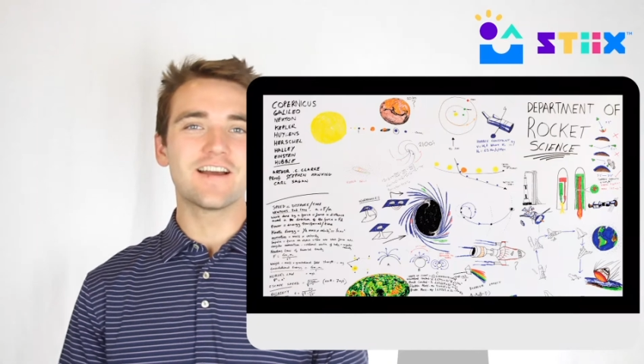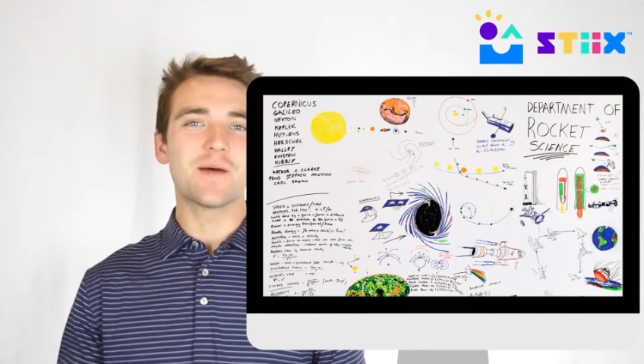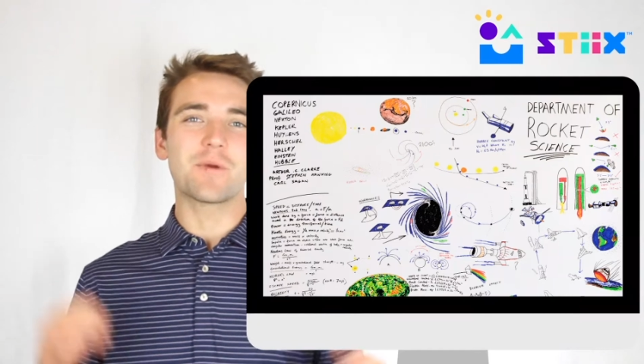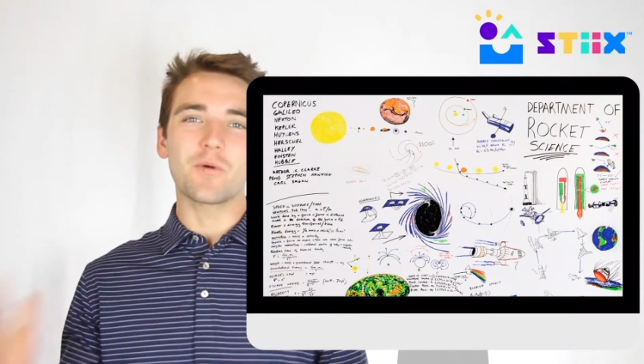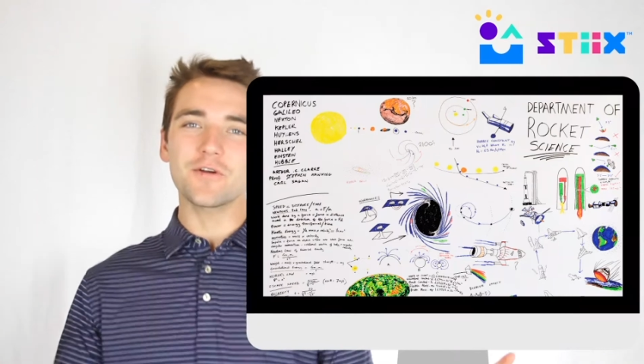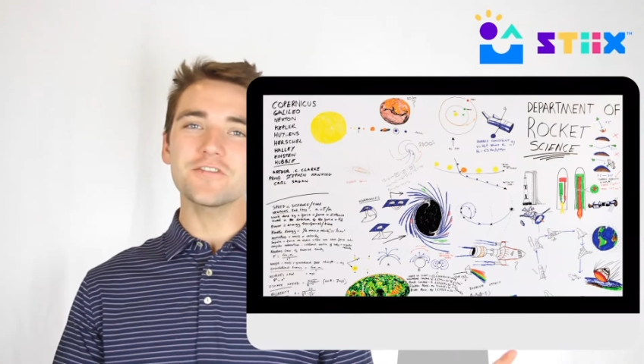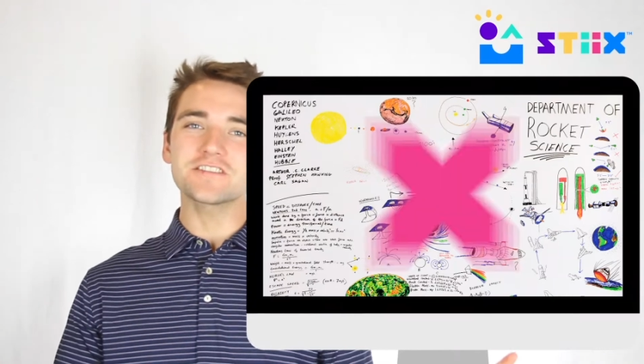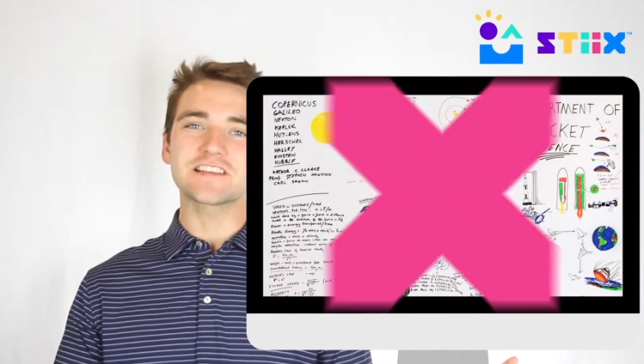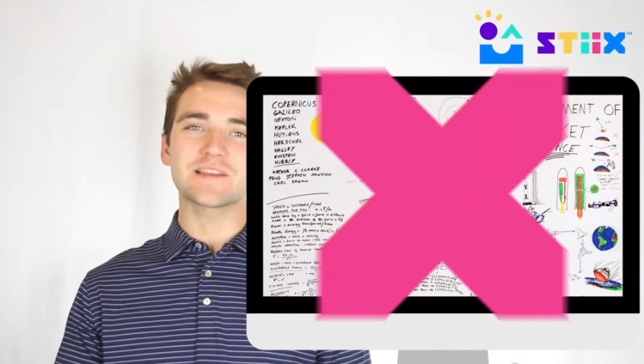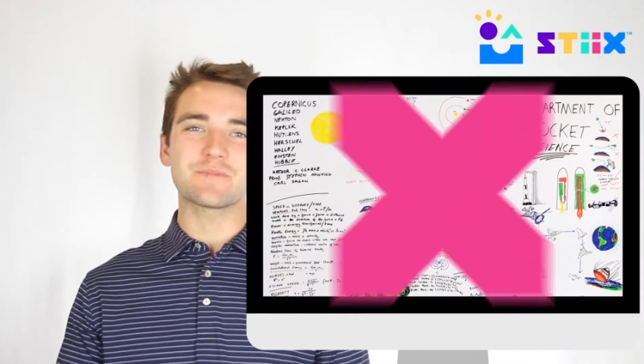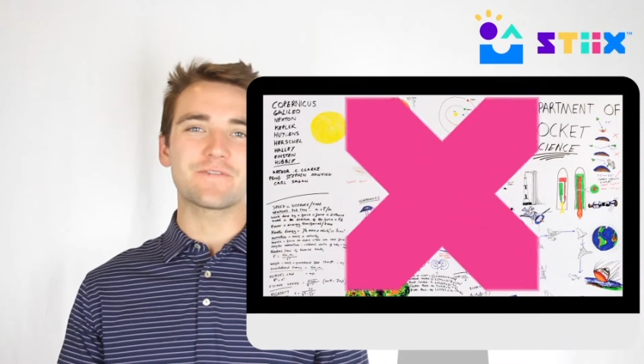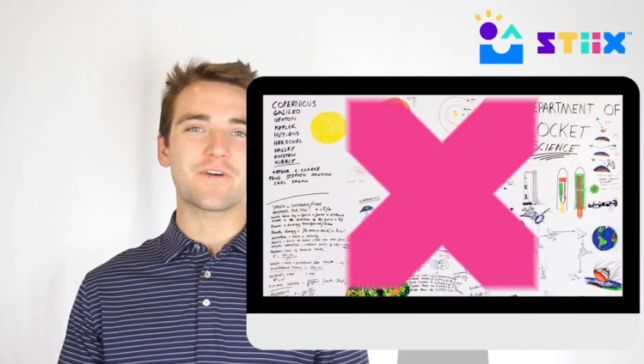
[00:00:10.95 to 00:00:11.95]
but we're just going
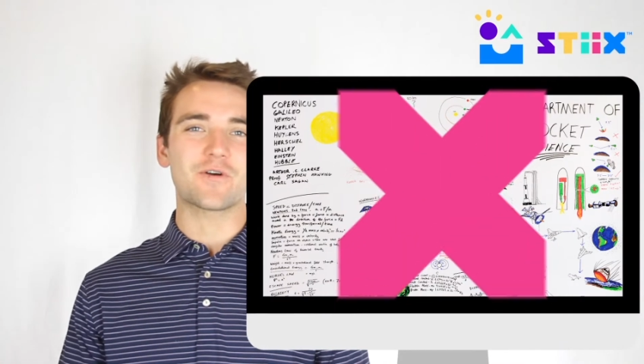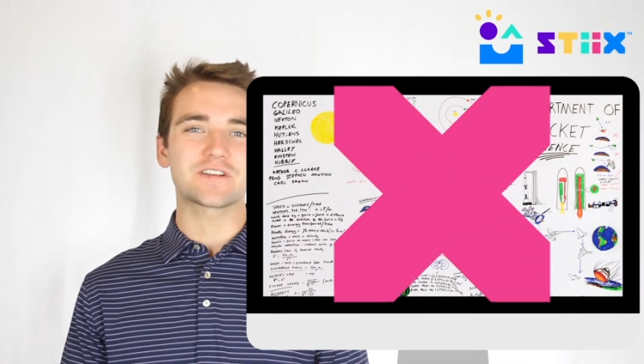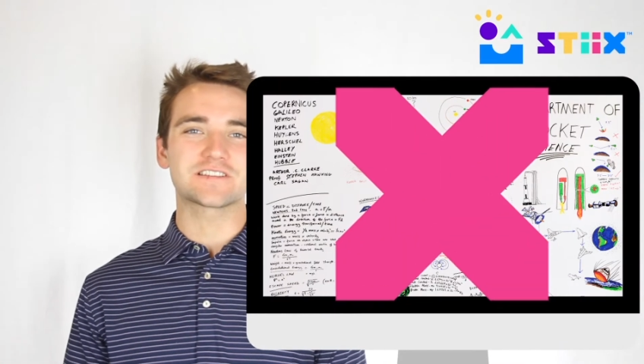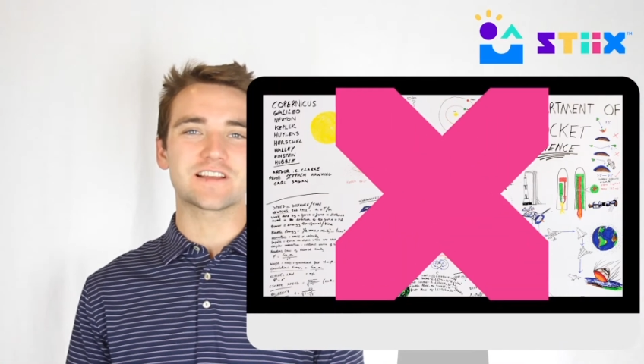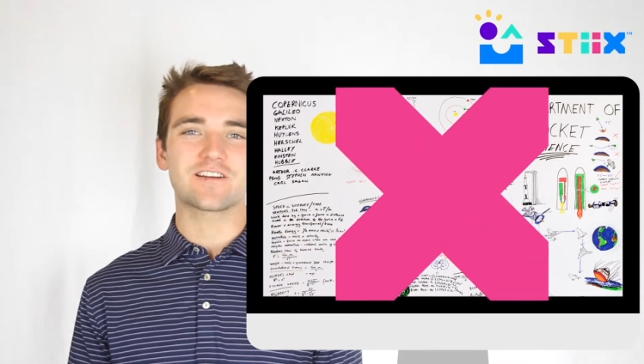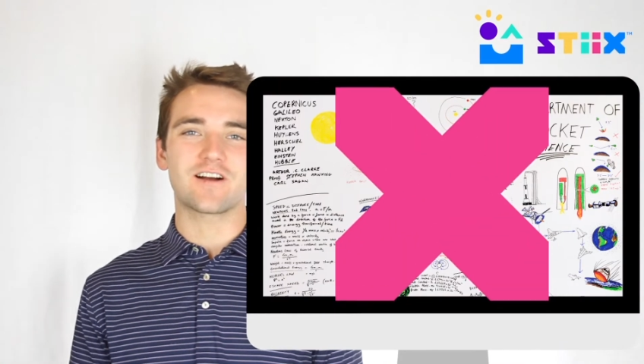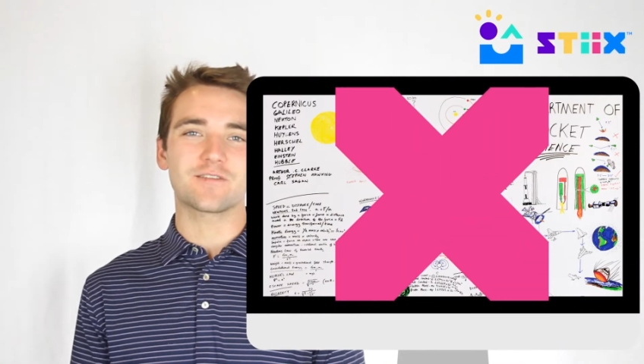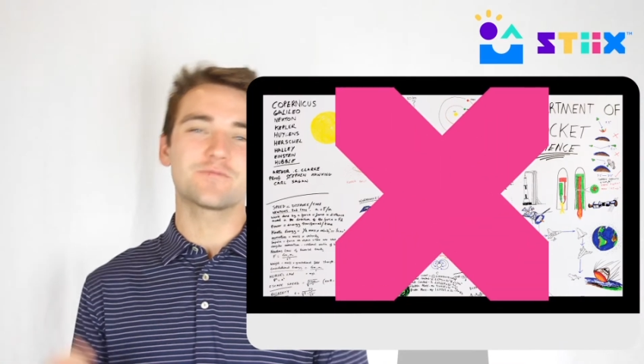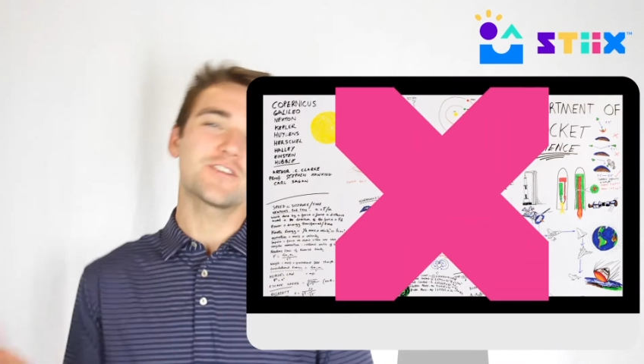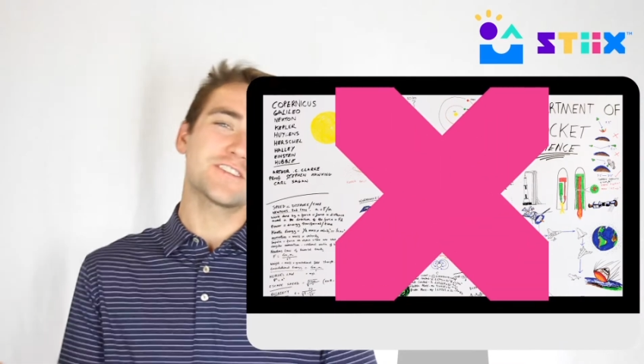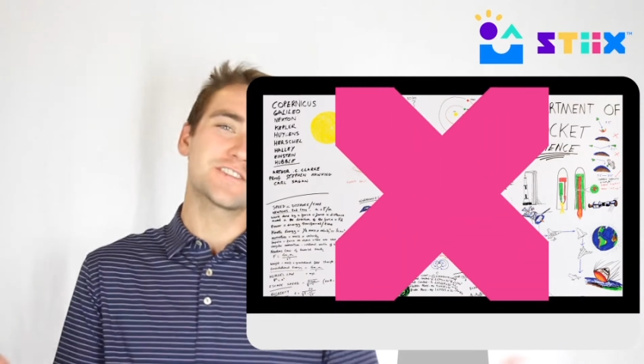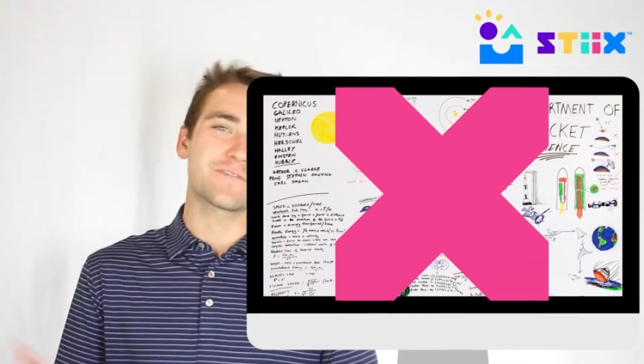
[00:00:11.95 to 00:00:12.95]
to be focusing on
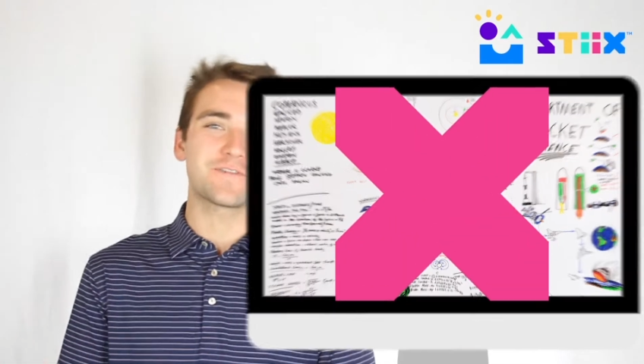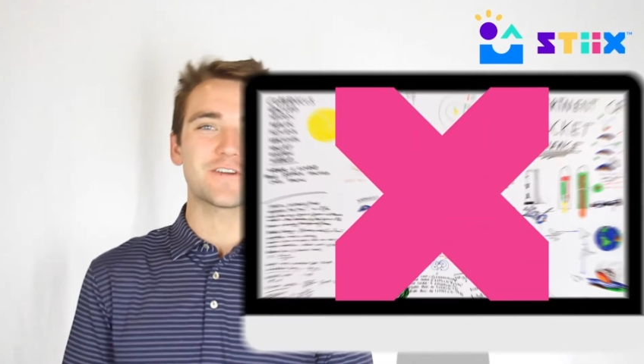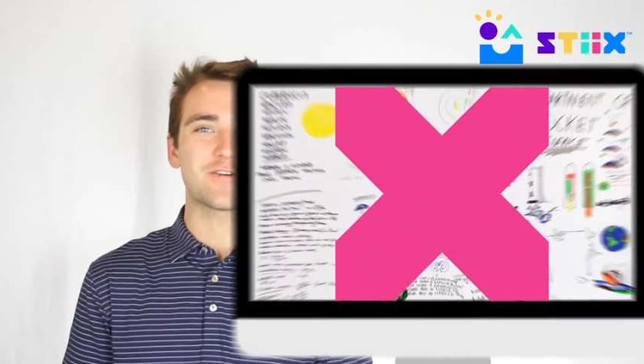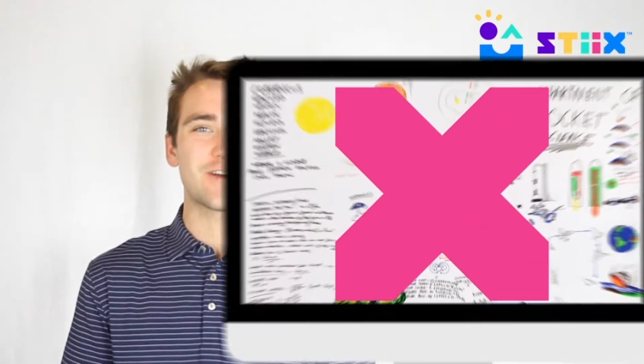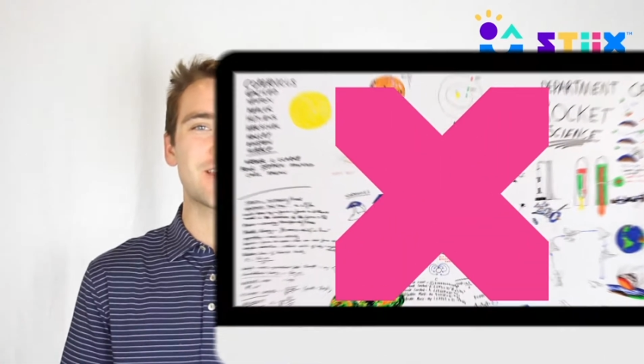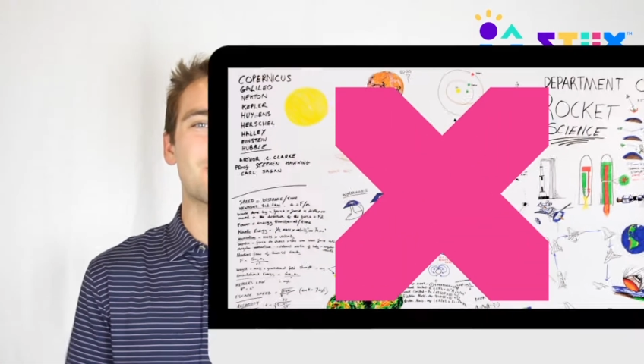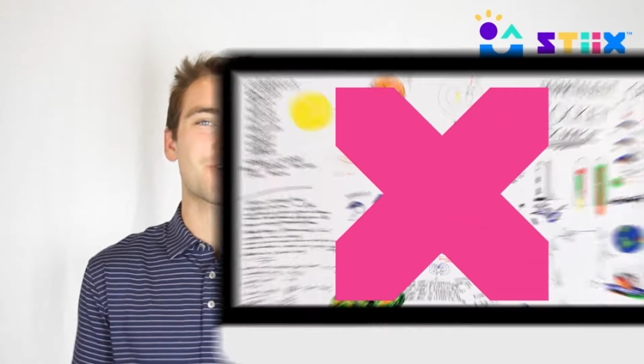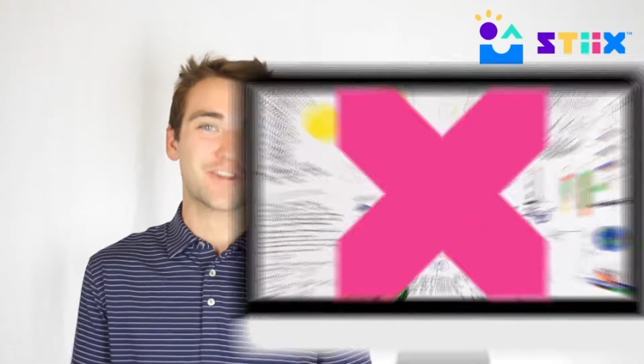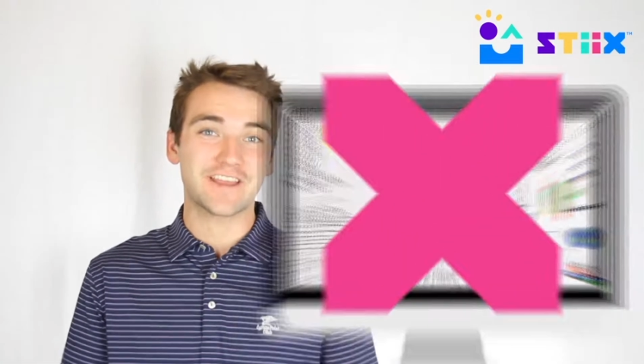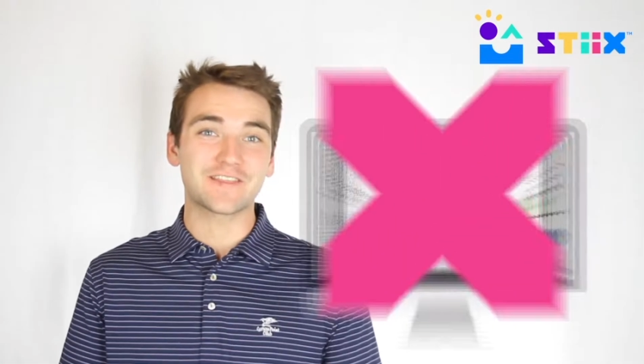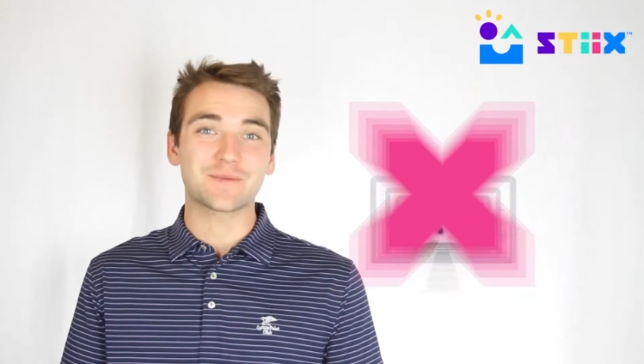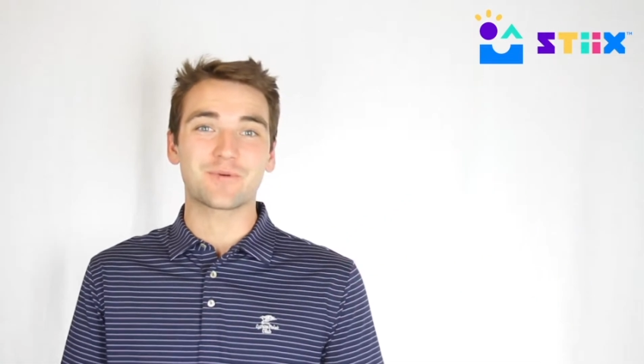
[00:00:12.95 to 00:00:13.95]
just a few in order to
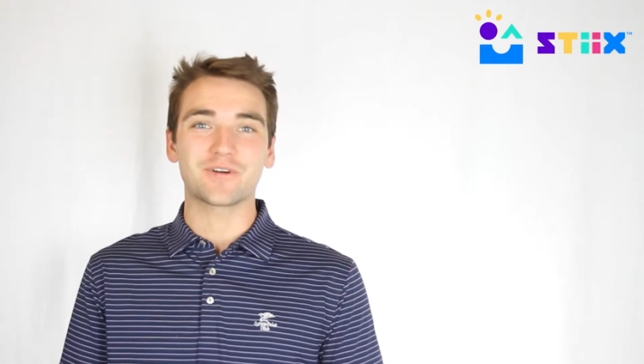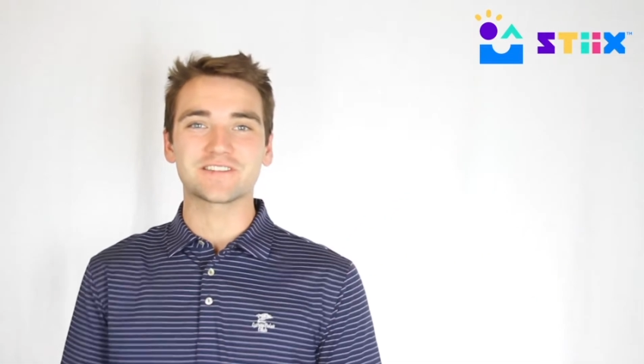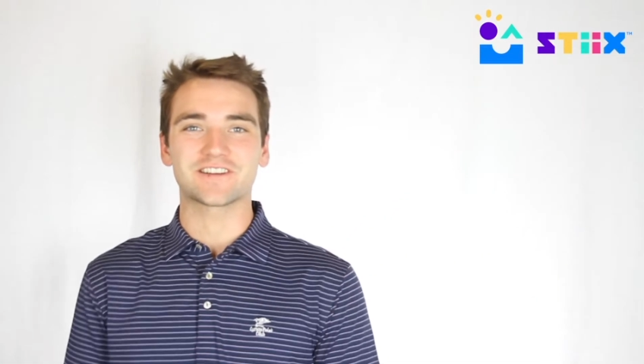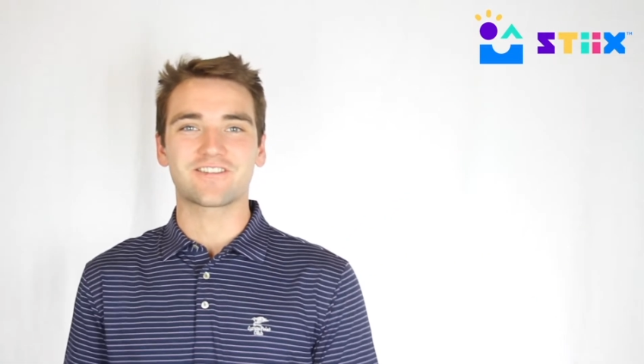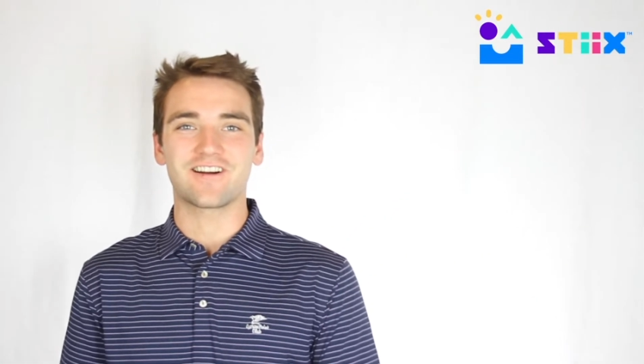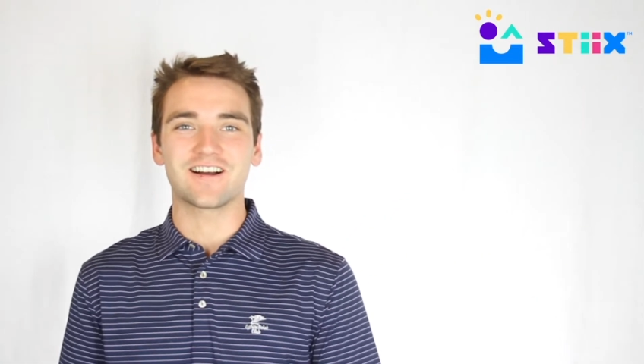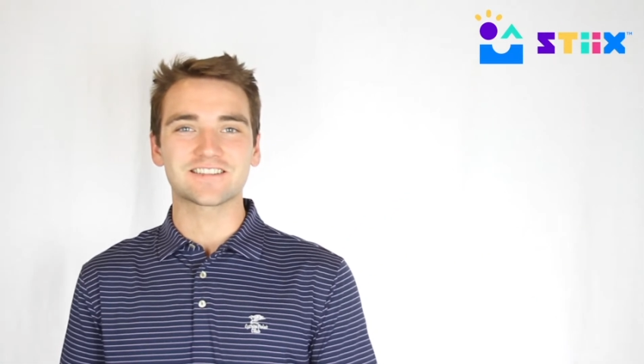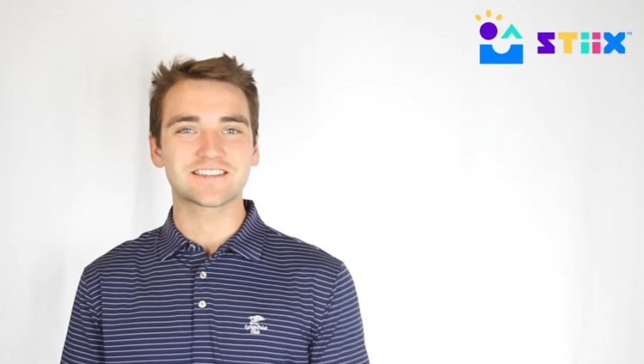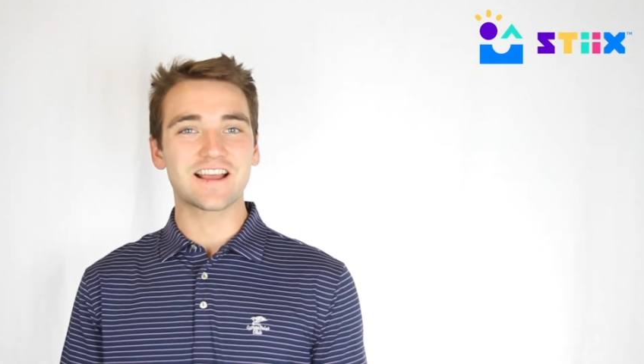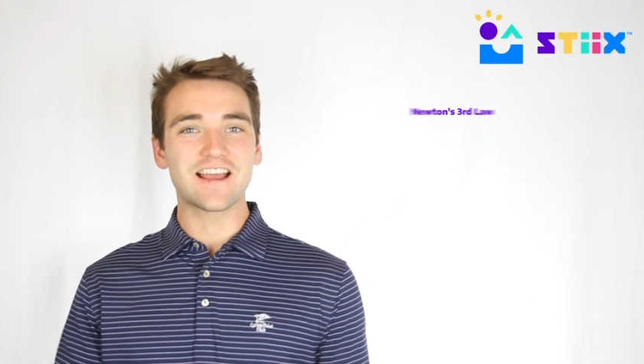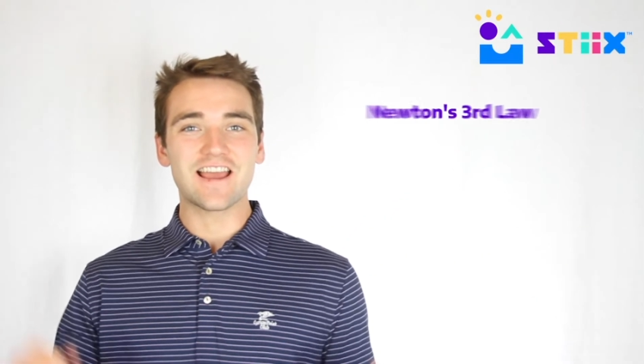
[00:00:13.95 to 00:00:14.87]
get the points across.